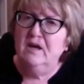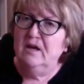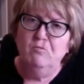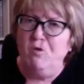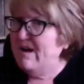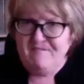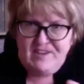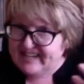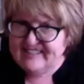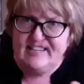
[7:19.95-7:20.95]
Wherever
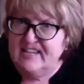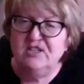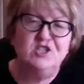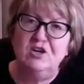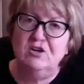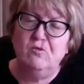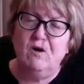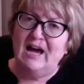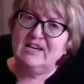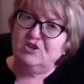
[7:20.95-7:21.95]
he's into,
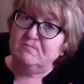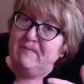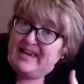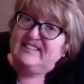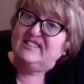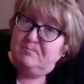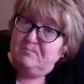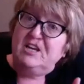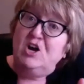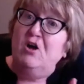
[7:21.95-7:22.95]
I could make
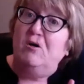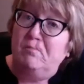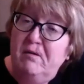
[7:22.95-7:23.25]
something up